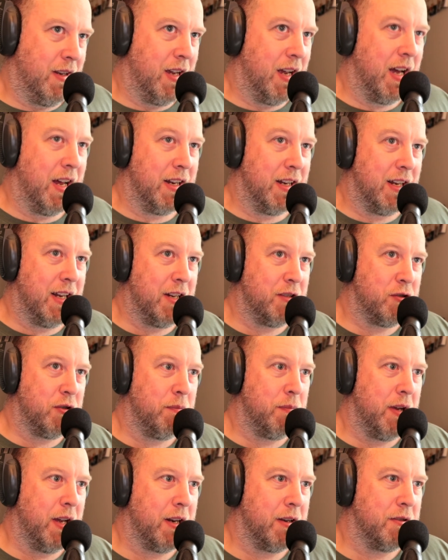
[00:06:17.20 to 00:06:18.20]
an electric
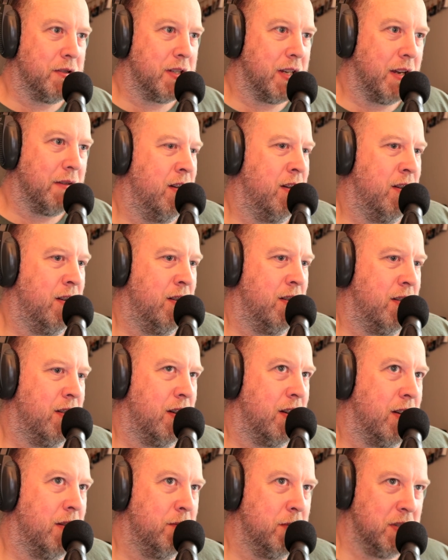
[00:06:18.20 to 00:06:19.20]
piano sound,
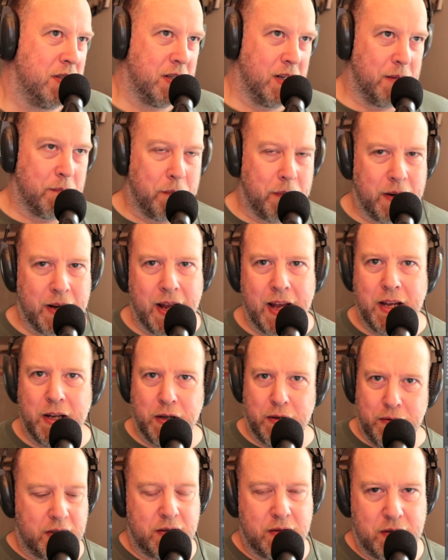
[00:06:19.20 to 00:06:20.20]
and I'm just going to play
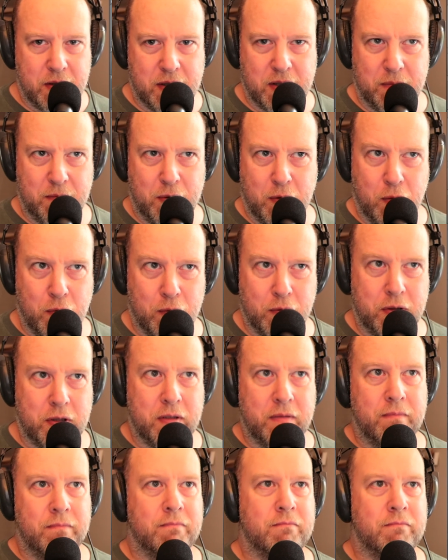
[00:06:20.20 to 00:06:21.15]
you some chords.